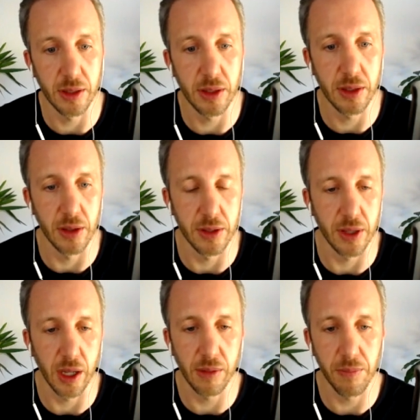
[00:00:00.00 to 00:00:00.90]
to the
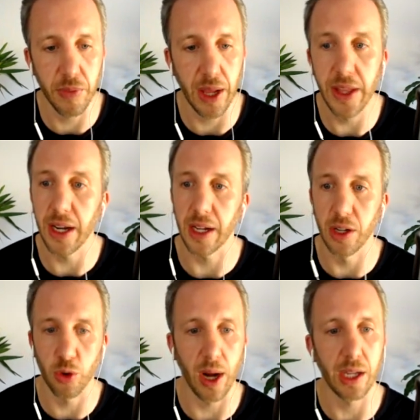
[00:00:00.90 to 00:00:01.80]
site. And then I can
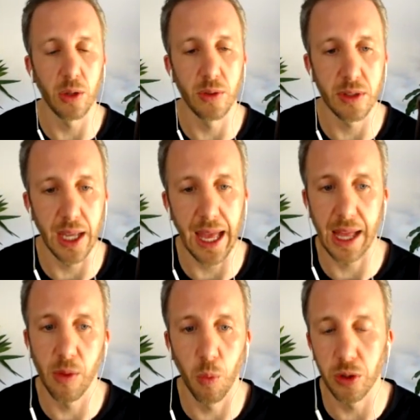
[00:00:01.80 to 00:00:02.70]
track you and say,
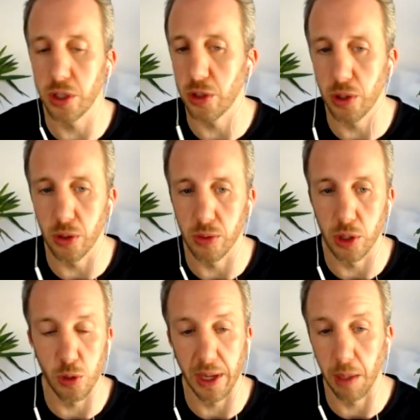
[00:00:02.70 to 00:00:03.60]
what did you do?
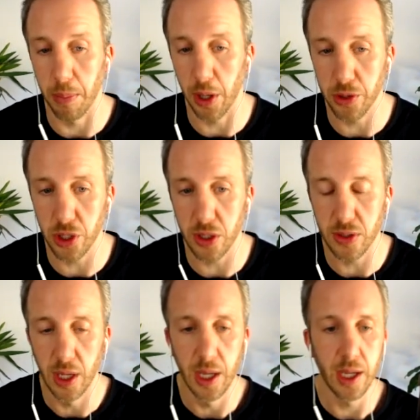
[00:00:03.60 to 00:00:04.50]
Did you make a purchase?
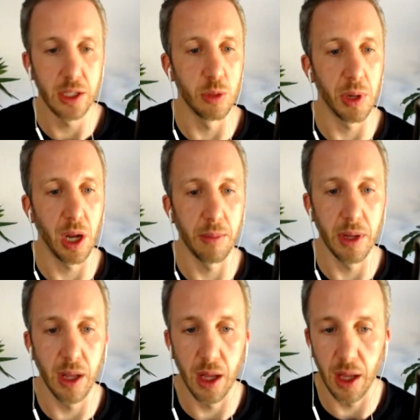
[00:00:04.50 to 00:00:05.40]
Did you become
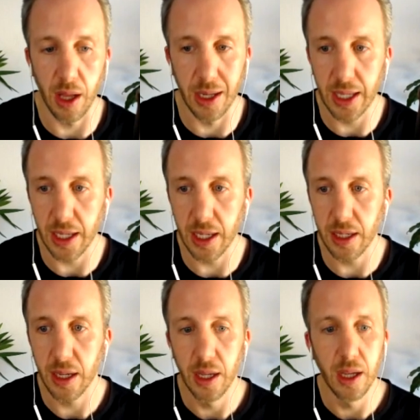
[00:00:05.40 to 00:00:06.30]
a, a
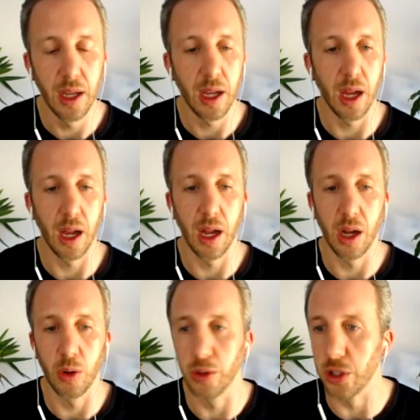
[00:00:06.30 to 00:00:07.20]
lead? Uh,
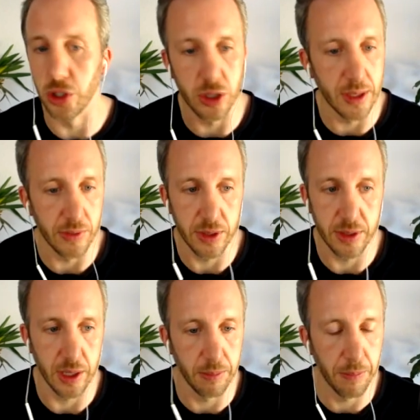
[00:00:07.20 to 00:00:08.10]
or did you just leave the
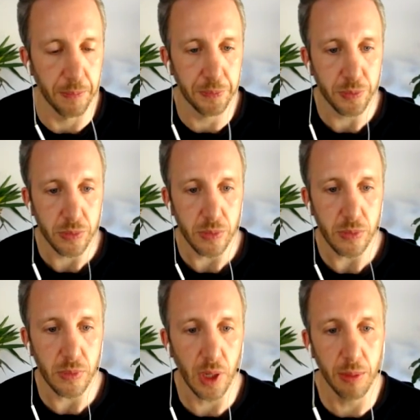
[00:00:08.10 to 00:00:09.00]
site?
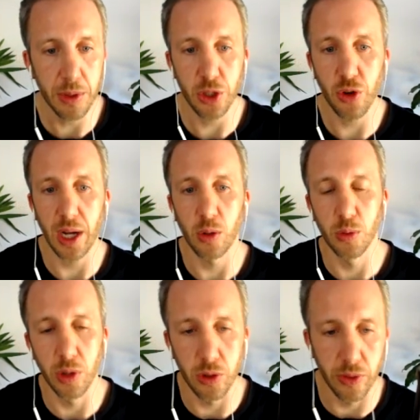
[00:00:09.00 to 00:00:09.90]
I want to track
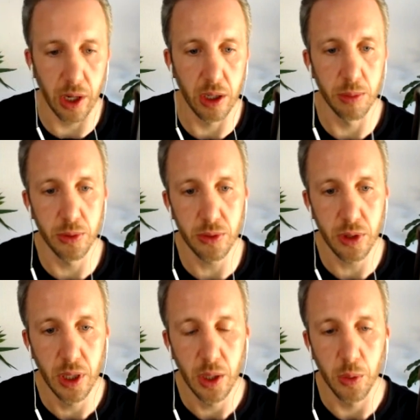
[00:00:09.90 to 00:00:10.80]
all those
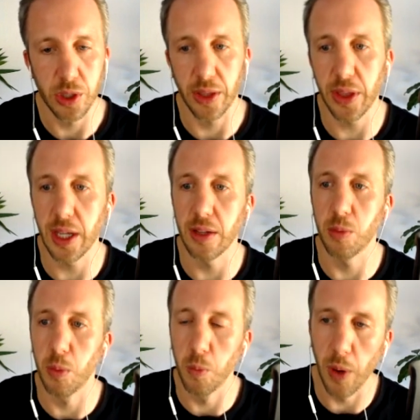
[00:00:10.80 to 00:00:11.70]
variables, which I think is
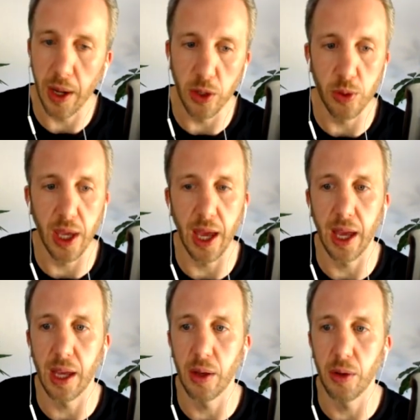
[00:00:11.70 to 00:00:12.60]
where you
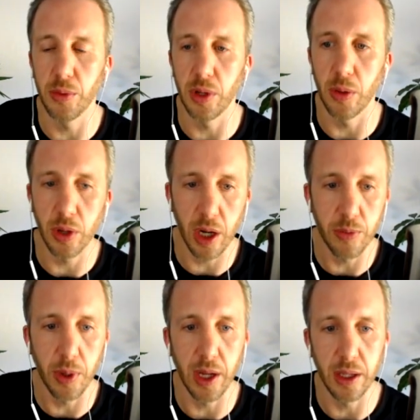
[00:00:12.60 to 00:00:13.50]
get, you know, kind
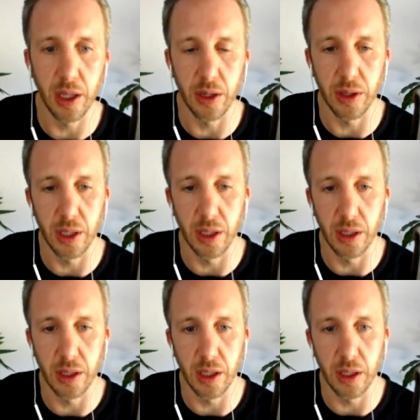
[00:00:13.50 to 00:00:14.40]
of where, you know, the,
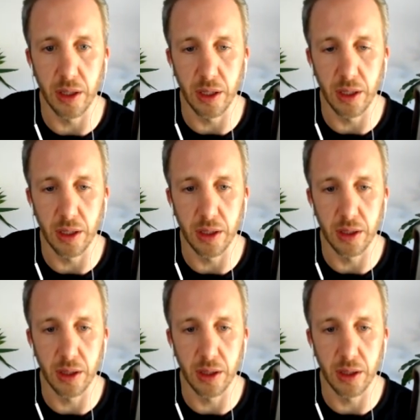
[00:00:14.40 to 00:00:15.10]
the, the